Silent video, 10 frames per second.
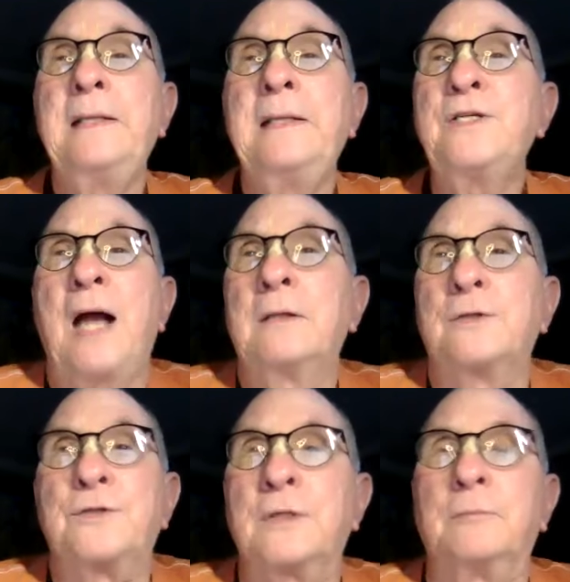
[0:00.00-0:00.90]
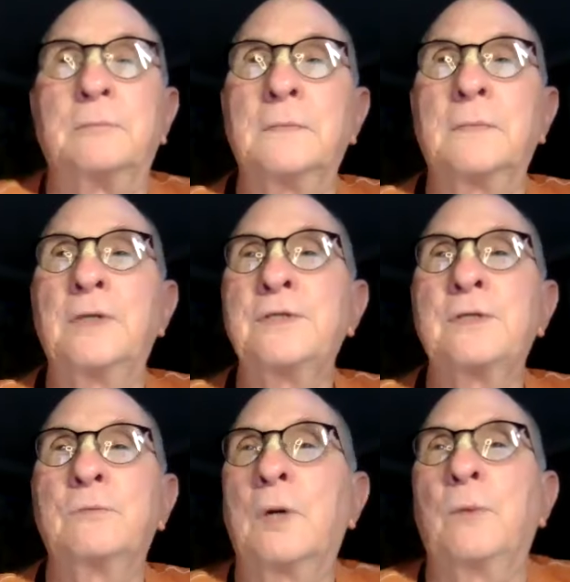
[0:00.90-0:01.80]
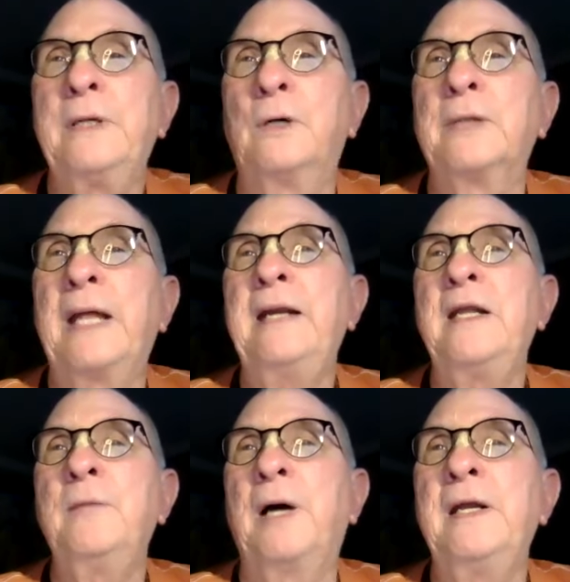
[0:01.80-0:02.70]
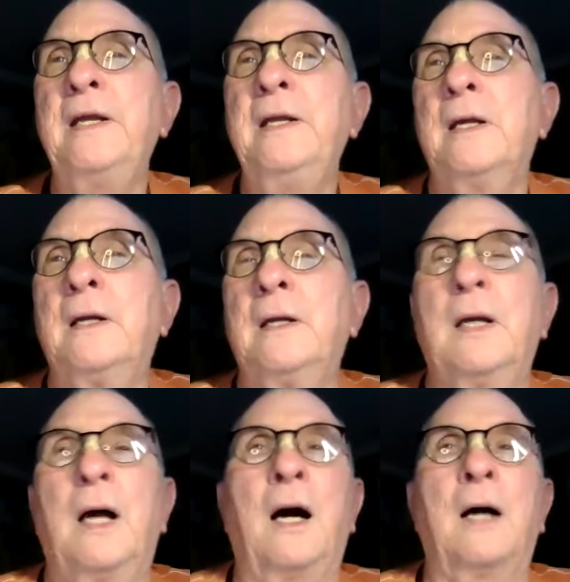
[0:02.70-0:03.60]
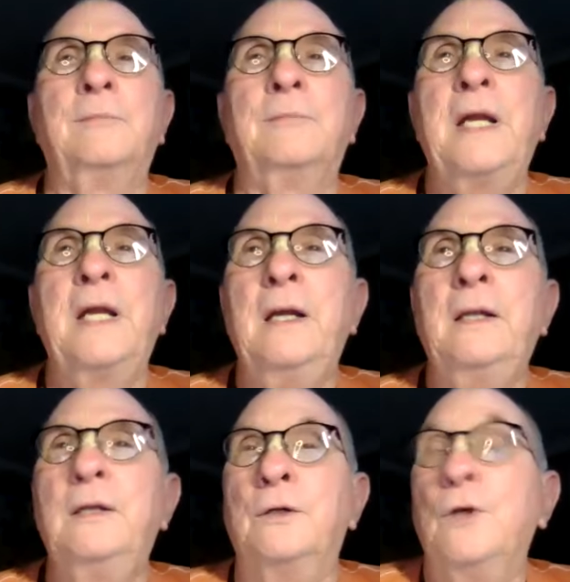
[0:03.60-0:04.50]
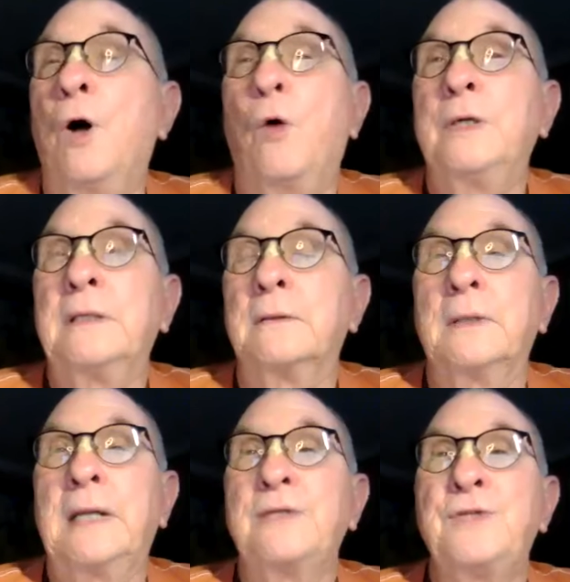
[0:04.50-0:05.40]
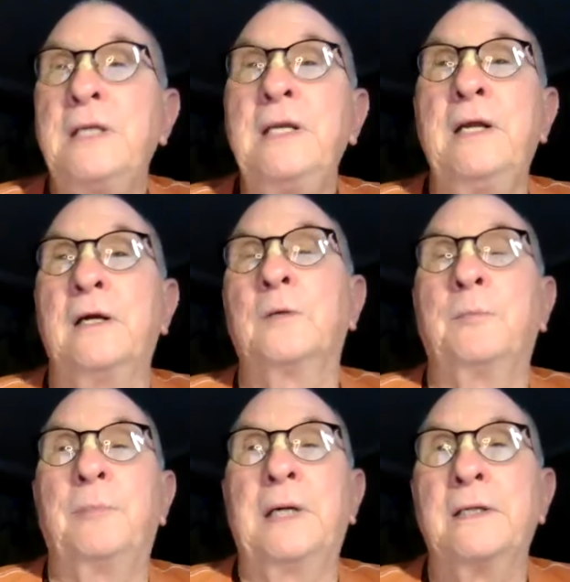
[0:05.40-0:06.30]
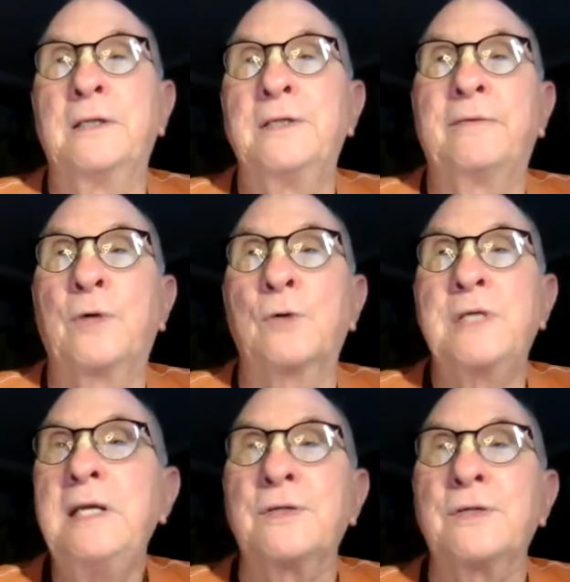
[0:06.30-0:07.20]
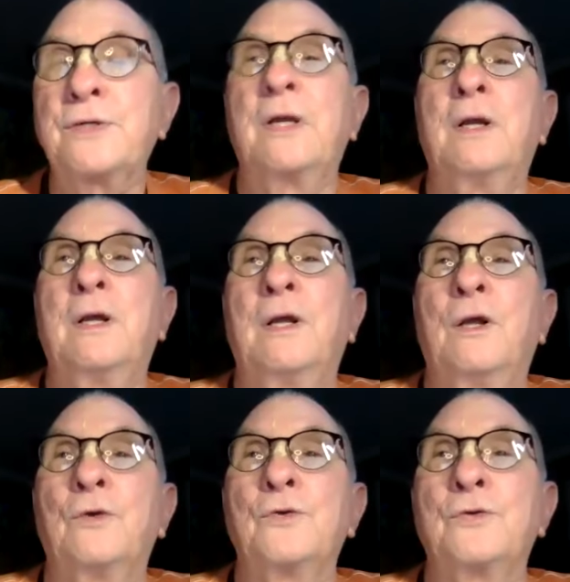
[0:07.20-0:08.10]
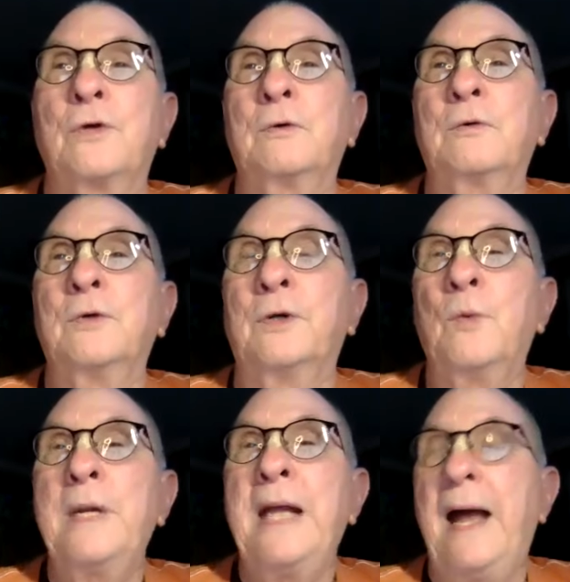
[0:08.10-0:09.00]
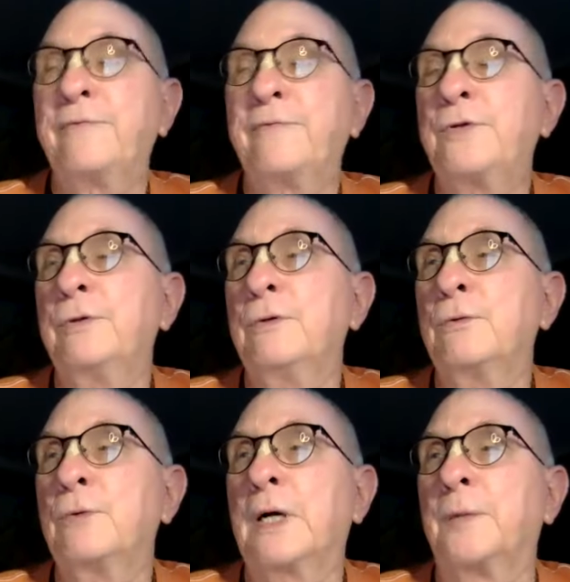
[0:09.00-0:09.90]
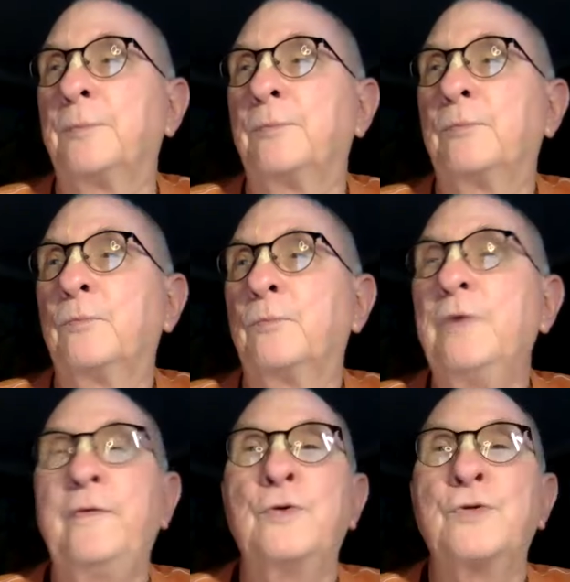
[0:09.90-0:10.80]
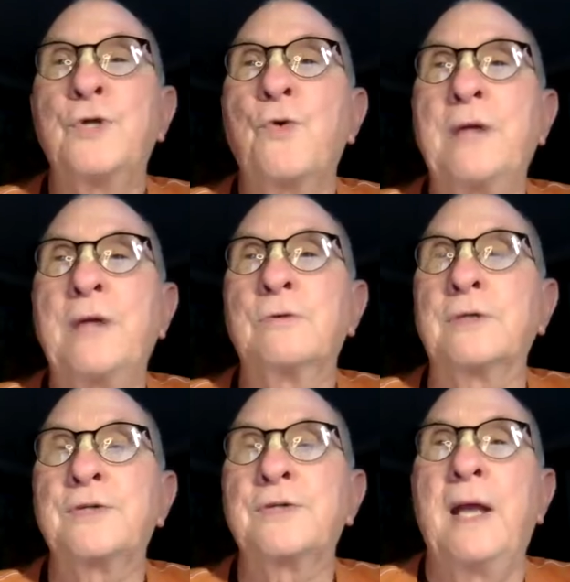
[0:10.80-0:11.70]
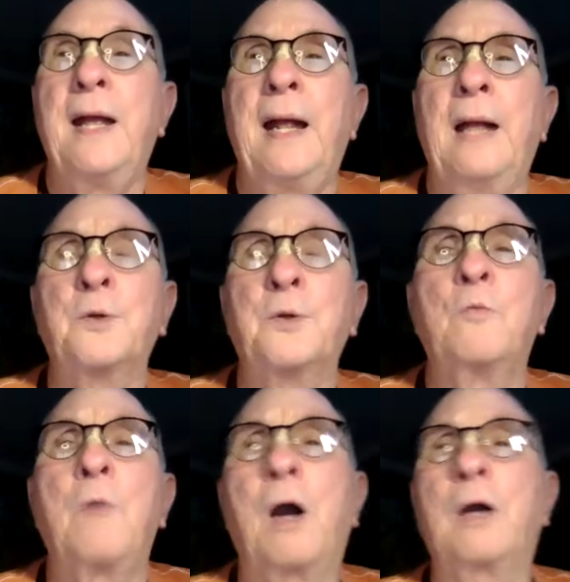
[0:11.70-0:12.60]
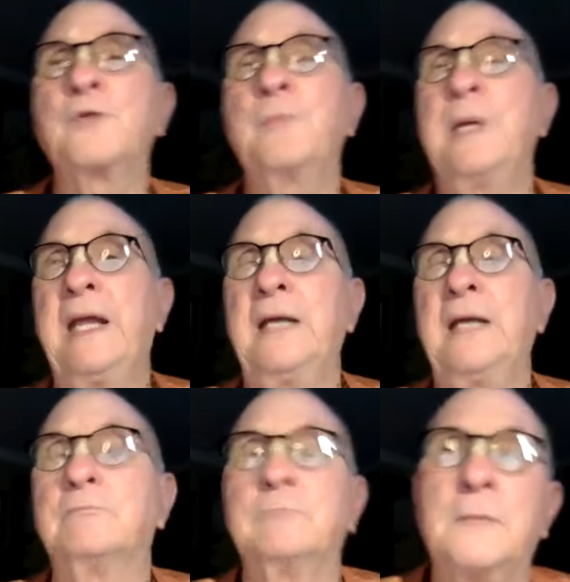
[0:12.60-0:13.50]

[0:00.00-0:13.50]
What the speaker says: they challenged him. They said, well, we don't let anybody, no one gets in here but devotees. So, we have to refuse you entrance. And the Kumaras became